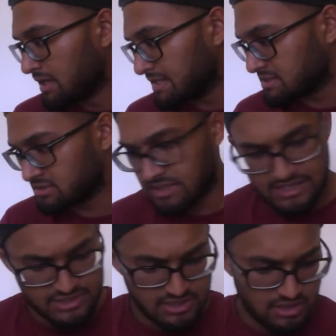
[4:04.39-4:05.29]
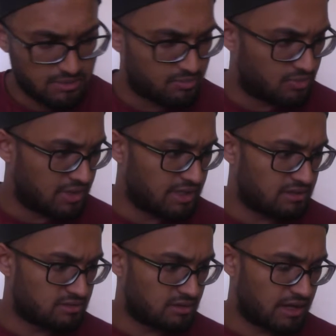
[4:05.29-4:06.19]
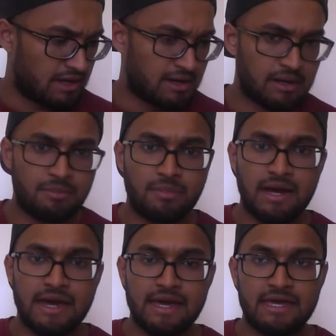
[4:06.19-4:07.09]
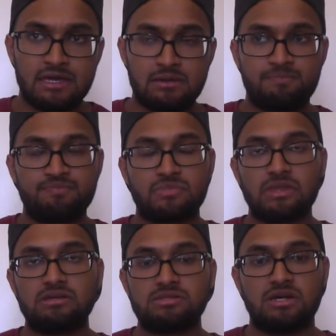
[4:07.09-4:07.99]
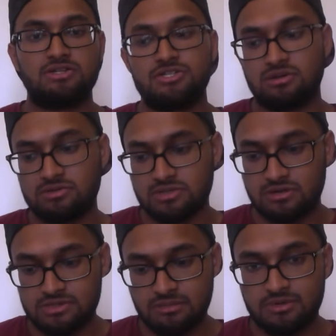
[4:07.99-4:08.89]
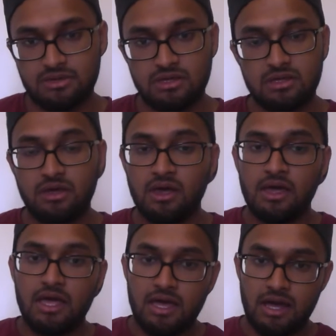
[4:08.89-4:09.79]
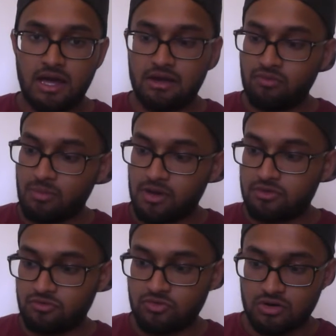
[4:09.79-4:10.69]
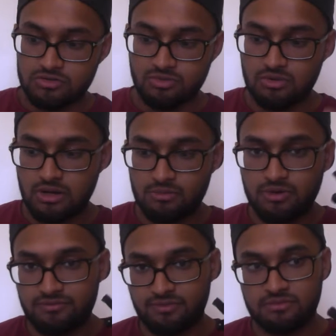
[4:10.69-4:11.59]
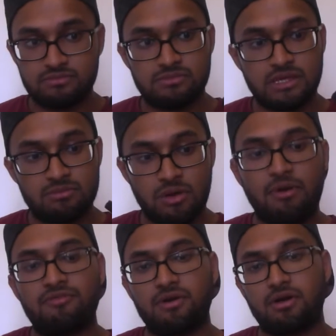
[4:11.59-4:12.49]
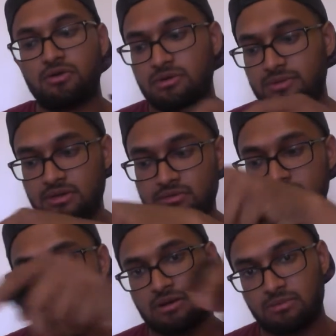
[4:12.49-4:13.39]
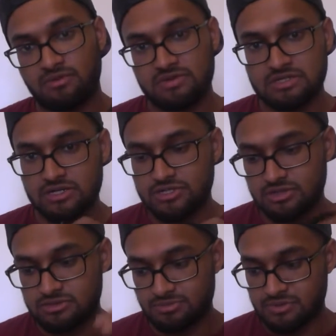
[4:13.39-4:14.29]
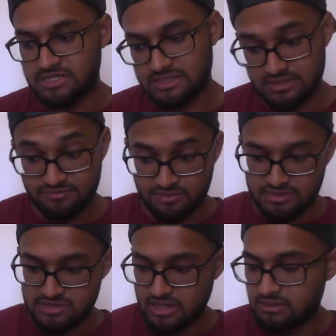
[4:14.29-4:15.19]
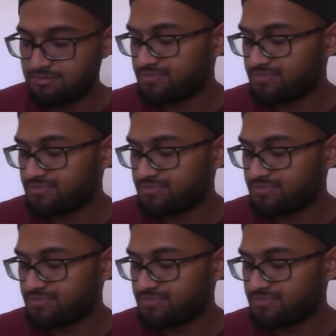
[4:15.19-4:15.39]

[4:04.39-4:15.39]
It doesn't actually come with a sun shield, so some of the remote controls will come with the mobile phone holder, but they'll also come with a sun shield to protect it from the sun.